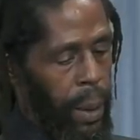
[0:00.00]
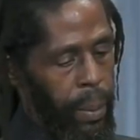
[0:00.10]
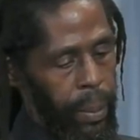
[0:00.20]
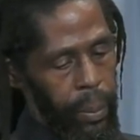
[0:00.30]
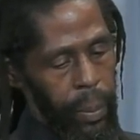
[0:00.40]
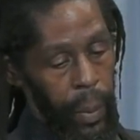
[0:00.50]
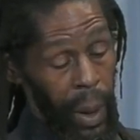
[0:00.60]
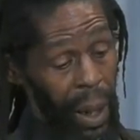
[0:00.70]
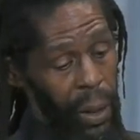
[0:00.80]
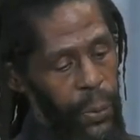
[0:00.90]
uh,
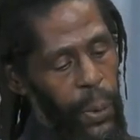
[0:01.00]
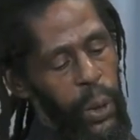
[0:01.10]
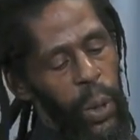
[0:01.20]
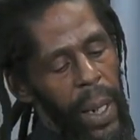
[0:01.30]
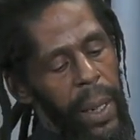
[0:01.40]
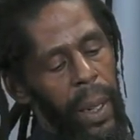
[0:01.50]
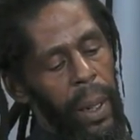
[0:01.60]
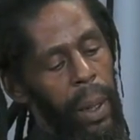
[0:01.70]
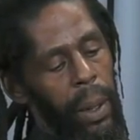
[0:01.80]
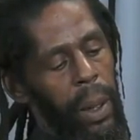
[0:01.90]
I was frustrated
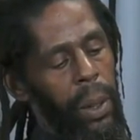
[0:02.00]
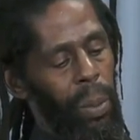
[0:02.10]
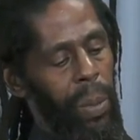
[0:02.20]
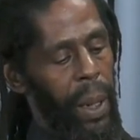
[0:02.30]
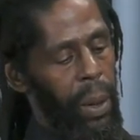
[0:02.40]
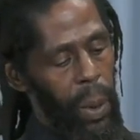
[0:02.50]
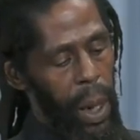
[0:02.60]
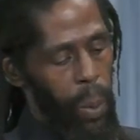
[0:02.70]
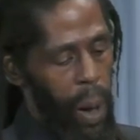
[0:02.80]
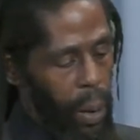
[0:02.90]
because it took me
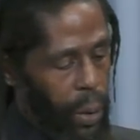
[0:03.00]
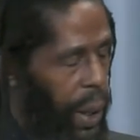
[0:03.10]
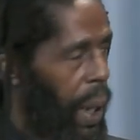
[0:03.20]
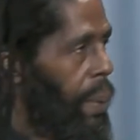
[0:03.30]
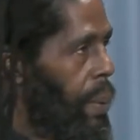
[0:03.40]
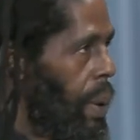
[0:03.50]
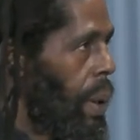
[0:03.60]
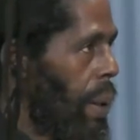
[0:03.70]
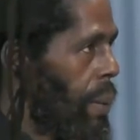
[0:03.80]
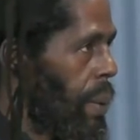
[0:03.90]
quite a while to get
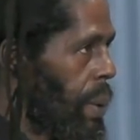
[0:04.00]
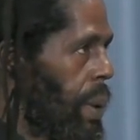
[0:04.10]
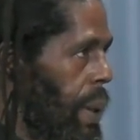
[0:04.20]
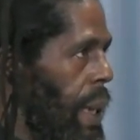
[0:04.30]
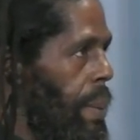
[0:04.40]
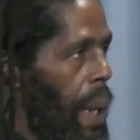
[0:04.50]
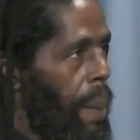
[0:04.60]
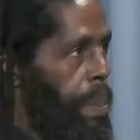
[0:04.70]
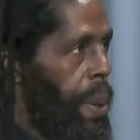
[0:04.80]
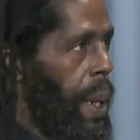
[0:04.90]
see me
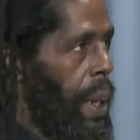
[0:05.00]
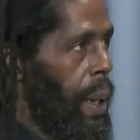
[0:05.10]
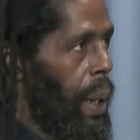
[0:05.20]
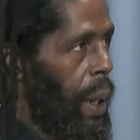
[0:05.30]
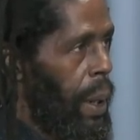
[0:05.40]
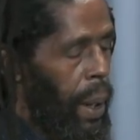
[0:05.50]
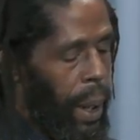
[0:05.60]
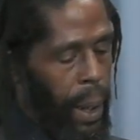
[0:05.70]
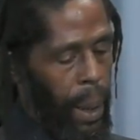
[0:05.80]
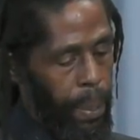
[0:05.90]
MP, and,
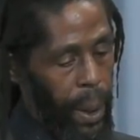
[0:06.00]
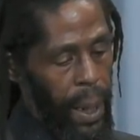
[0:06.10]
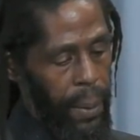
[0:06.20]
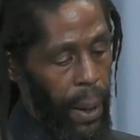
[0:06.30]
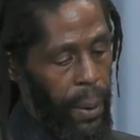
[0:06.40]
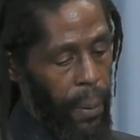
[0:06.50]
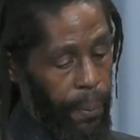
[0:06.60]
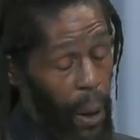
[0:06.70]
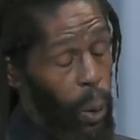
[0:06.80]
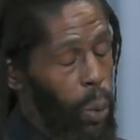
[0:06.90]
and I believe I
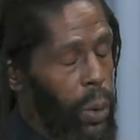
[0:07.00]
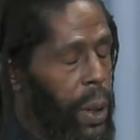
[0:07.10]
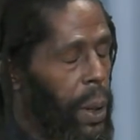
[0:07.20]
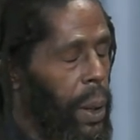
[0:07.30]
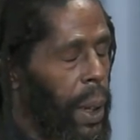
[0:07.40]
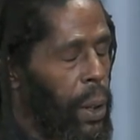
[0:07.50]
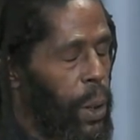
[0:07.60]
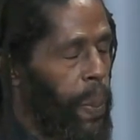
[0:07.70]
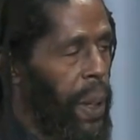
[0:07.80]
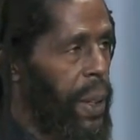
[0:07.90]
felt that I
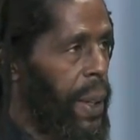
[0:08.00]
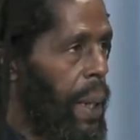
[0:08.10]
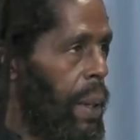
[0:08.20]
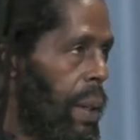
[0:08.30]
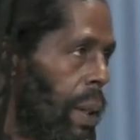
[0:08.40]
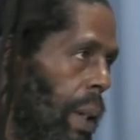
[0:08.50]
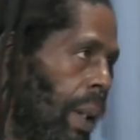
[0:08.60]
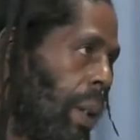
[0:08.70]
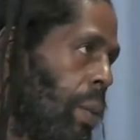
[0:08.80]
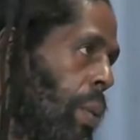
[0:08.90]
was being sent
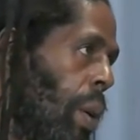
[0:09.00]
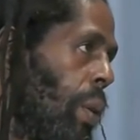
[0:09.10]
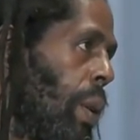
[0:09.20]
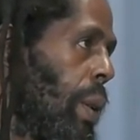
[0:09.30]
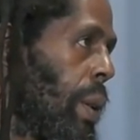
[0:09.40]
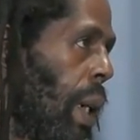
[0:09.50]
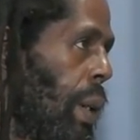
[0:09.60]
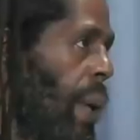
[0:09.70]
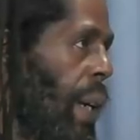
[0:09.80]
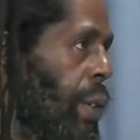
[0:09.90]
in the wrong
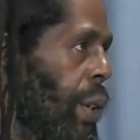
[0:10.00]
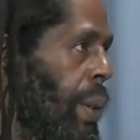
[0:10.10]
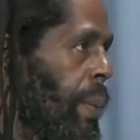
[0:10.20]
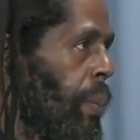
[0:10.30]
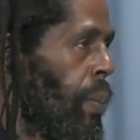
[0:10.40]
direction